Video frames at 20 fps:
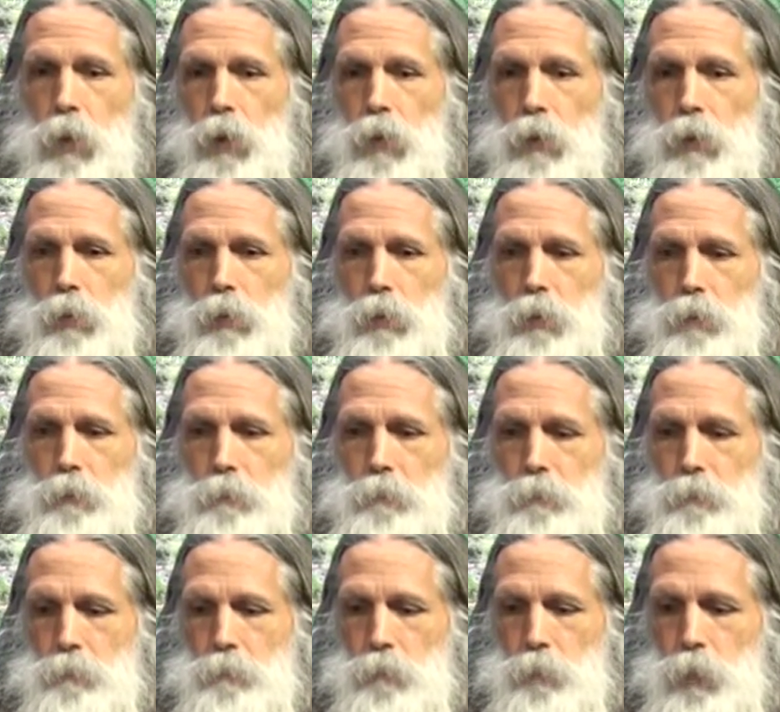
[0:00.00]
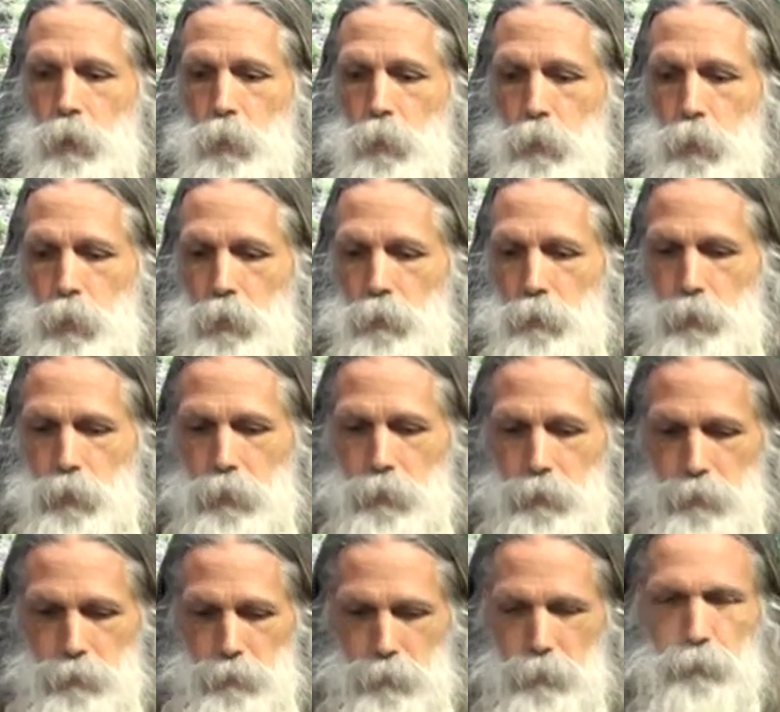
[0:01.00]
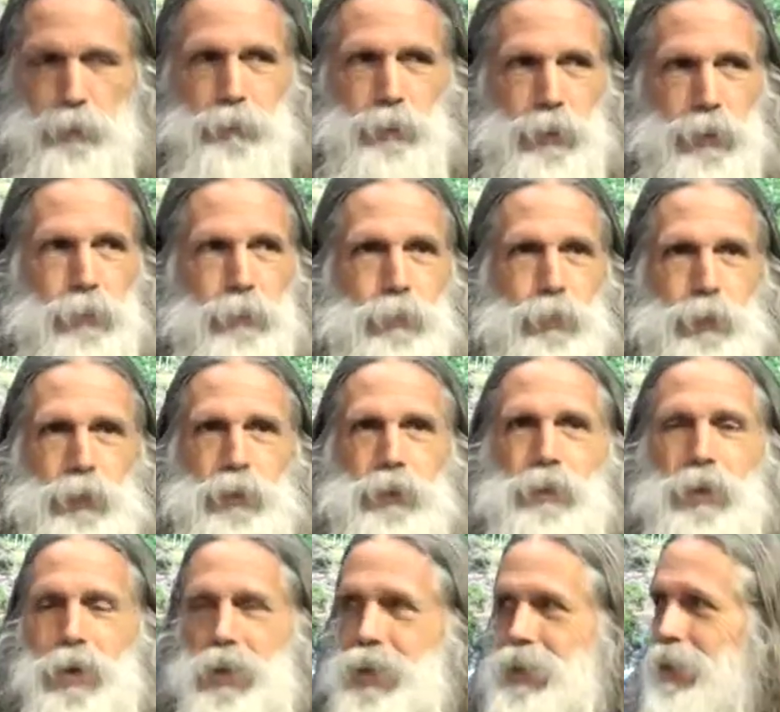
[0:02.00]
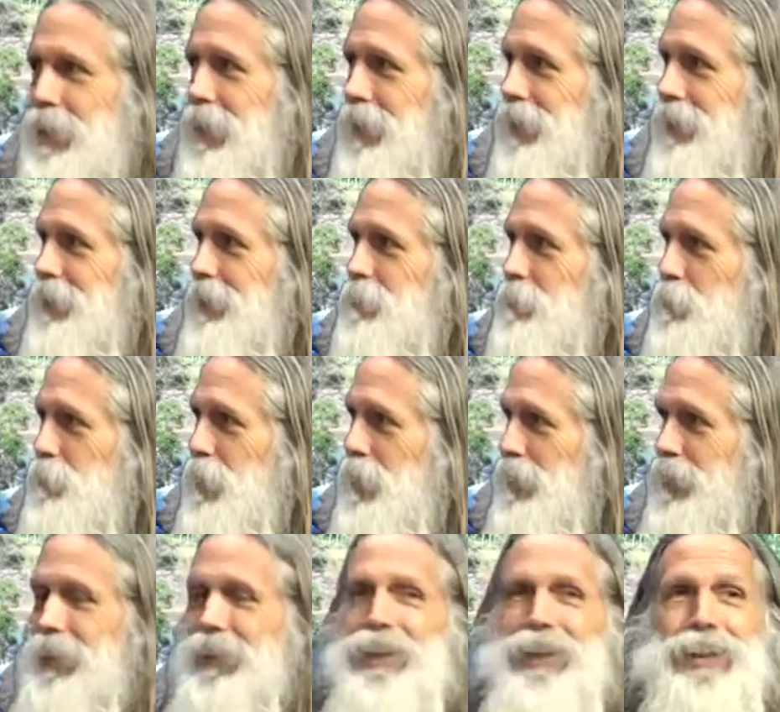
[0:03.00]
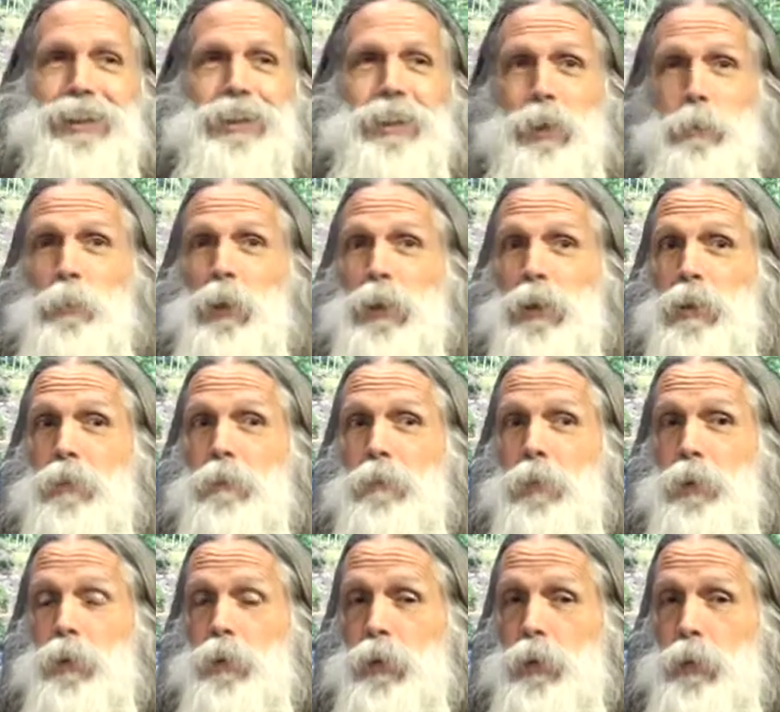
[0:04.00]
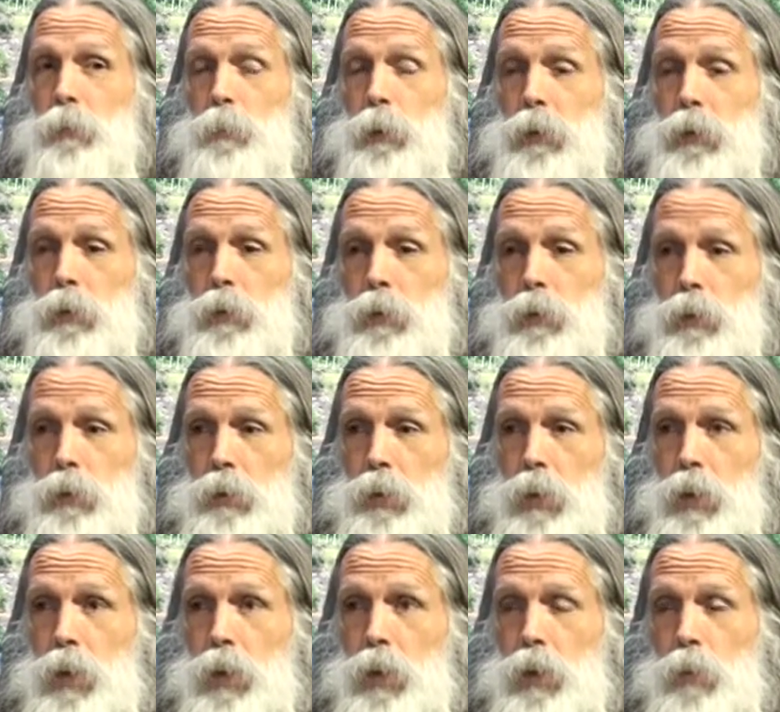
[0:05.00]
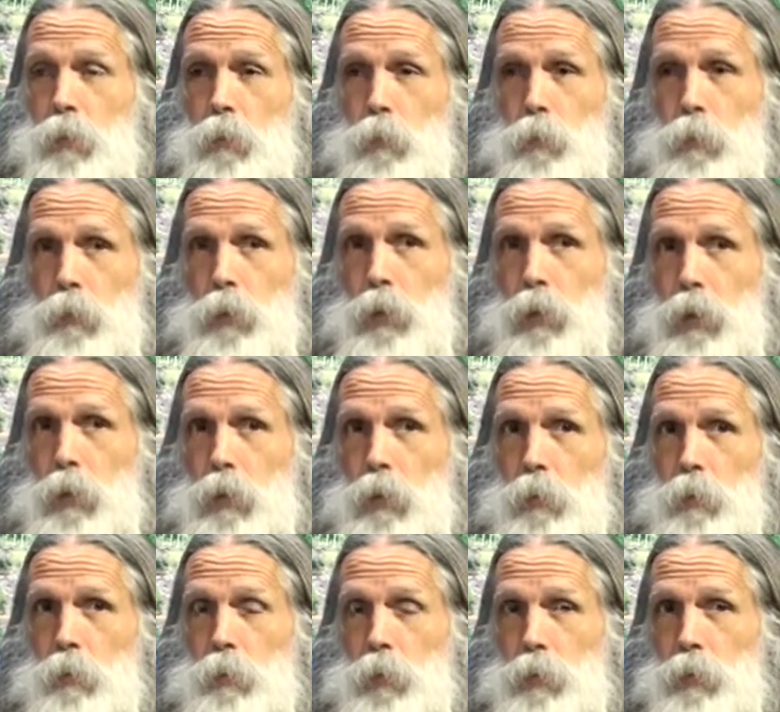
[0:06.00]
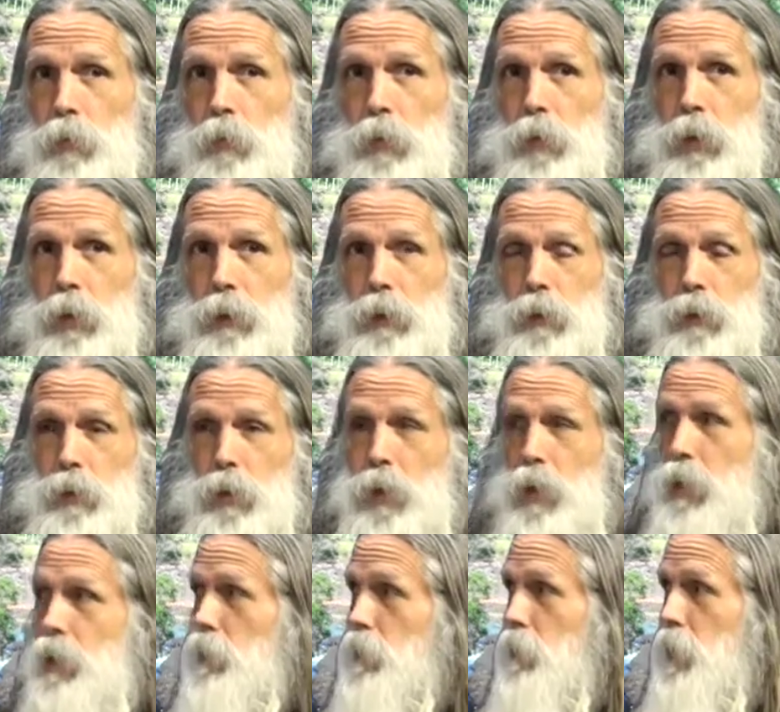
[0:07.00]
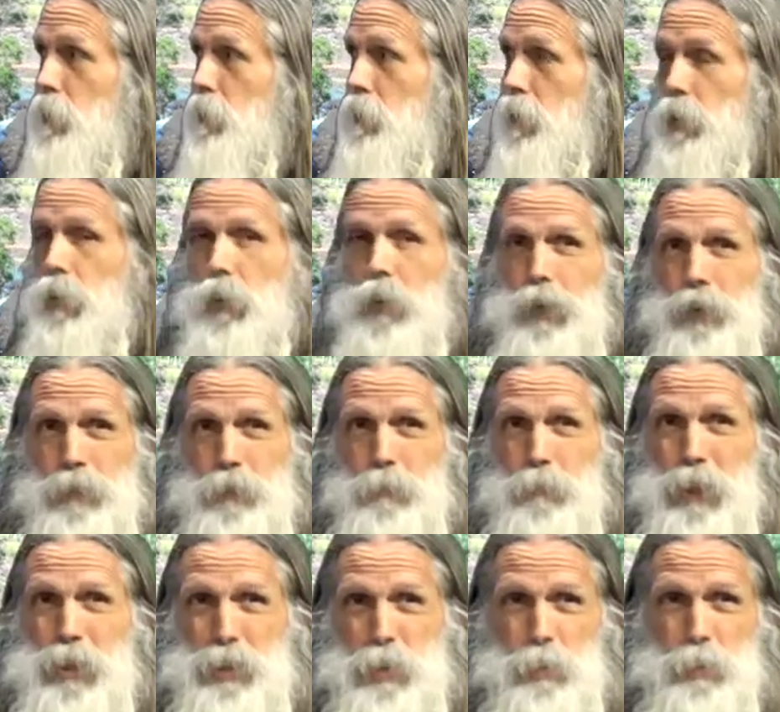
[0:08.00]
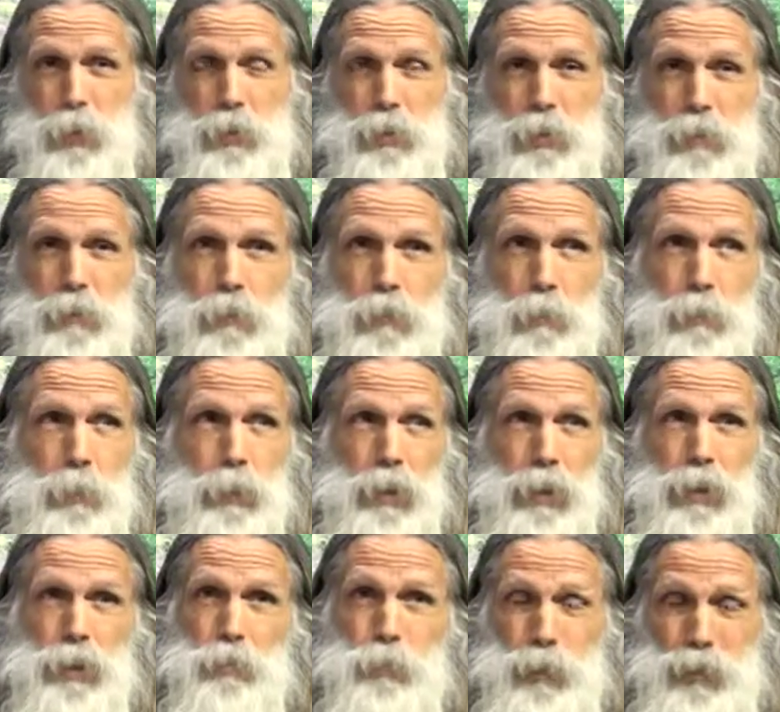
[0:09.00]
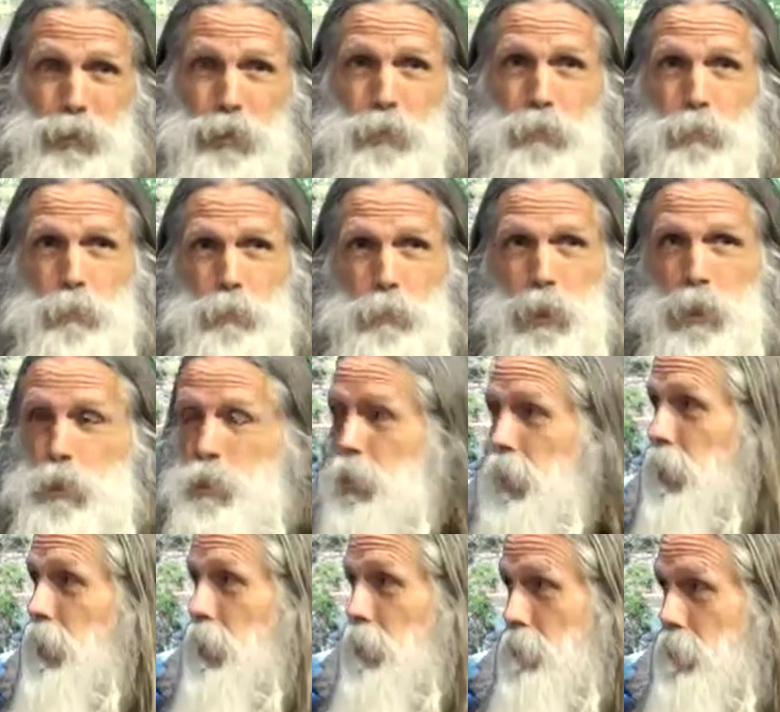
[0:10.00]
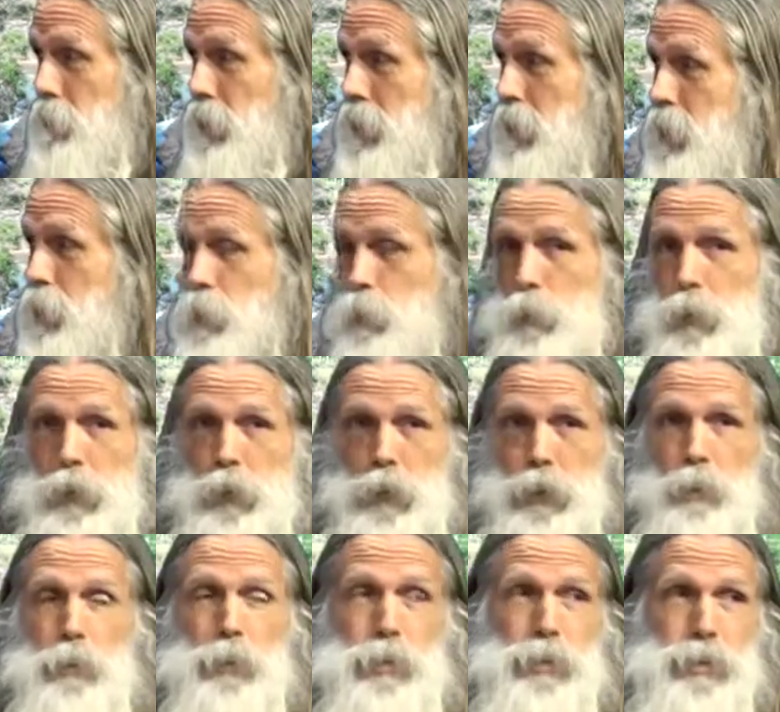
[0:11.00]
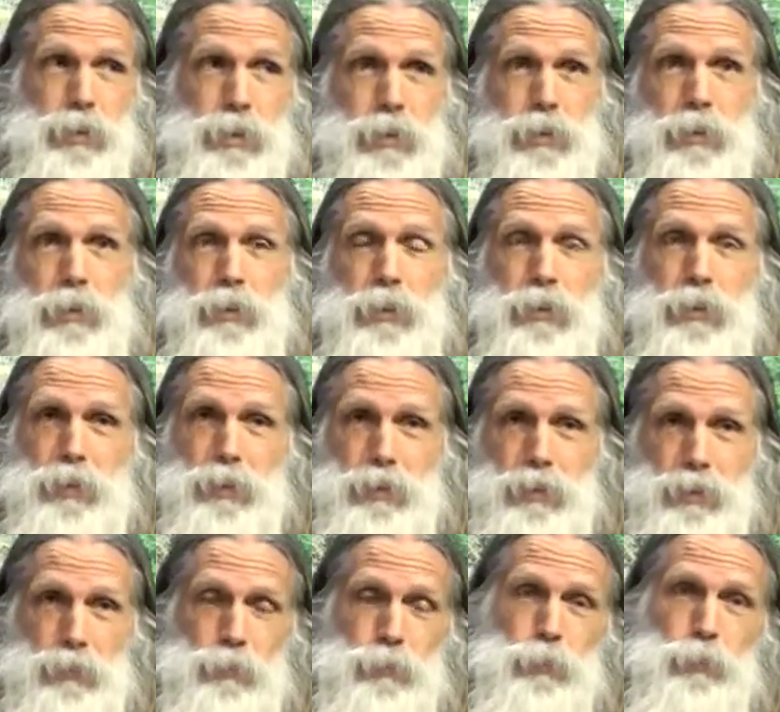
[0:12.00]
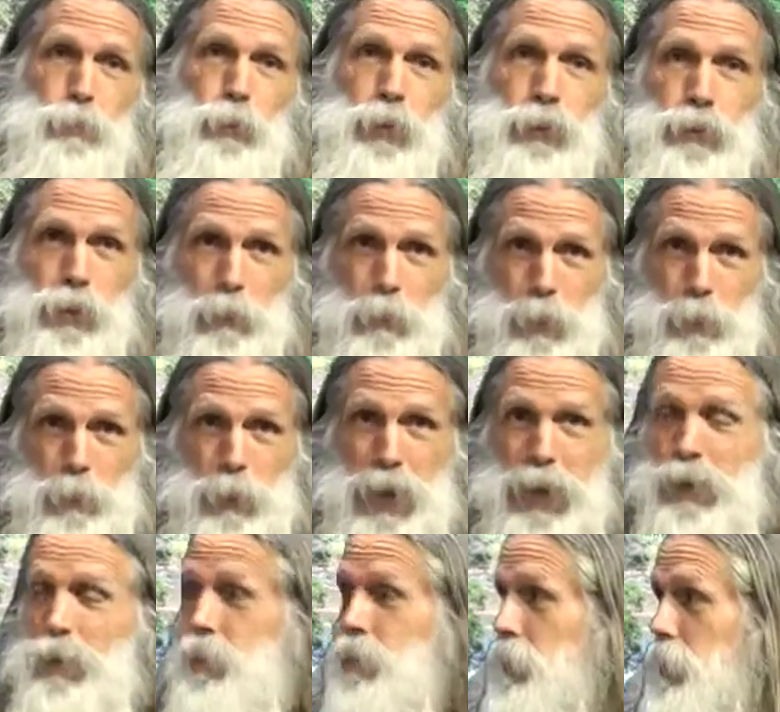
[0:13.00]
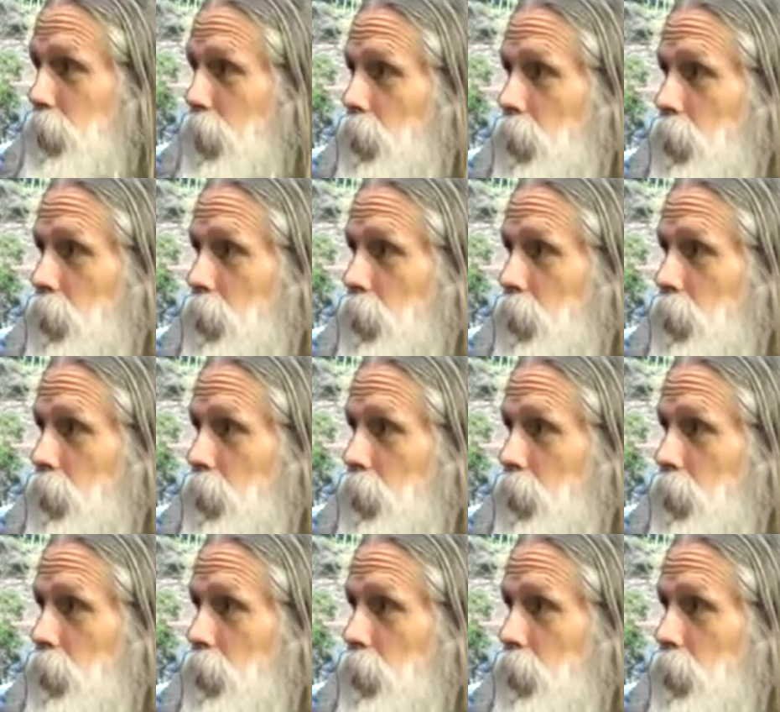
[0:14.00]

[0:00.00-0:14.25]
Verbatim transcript: uh, you know, when, when when I was first studying it, it can get a little bit confusing because uh, when you look at the science of it, the measurements of the blood, which we're measuring in the venous blood, which is the, the blood coming back to the